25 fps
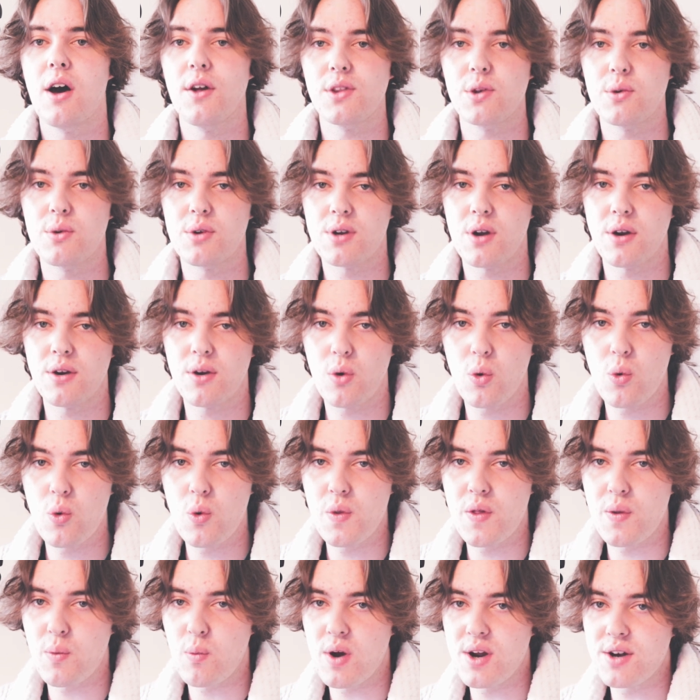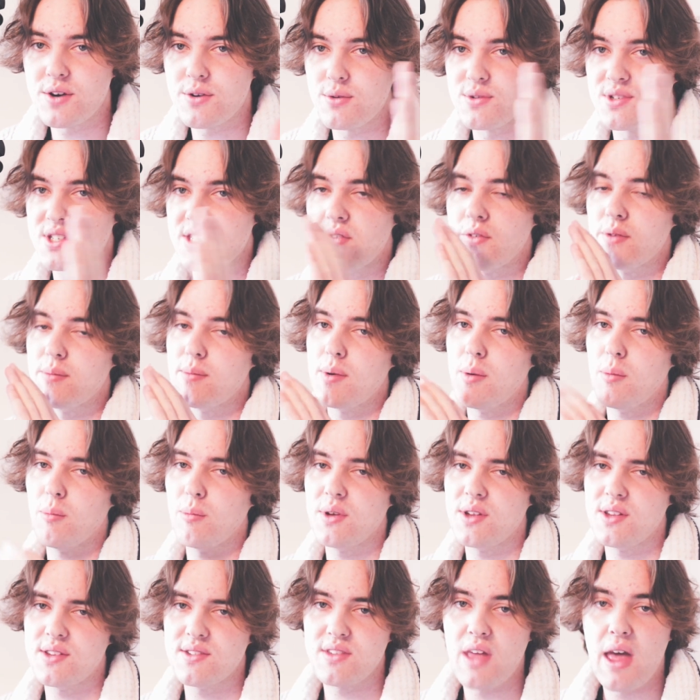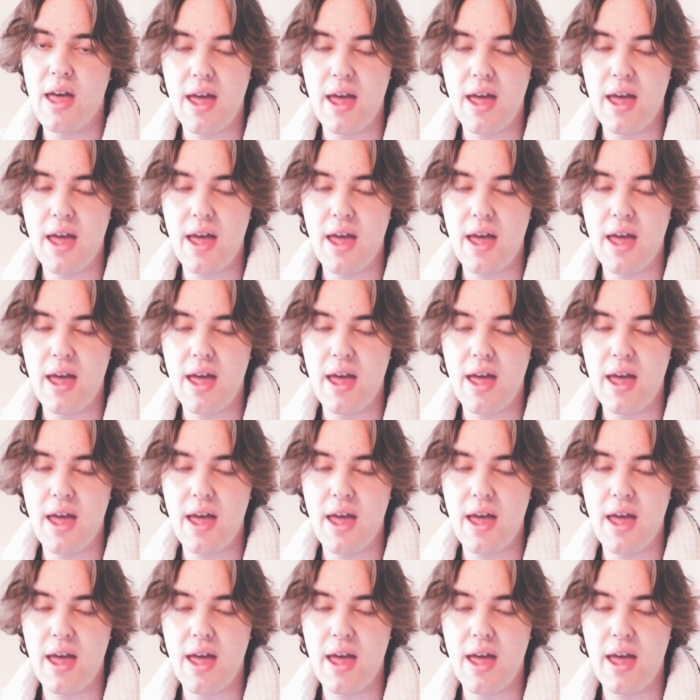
I'll do it on all the 127 members,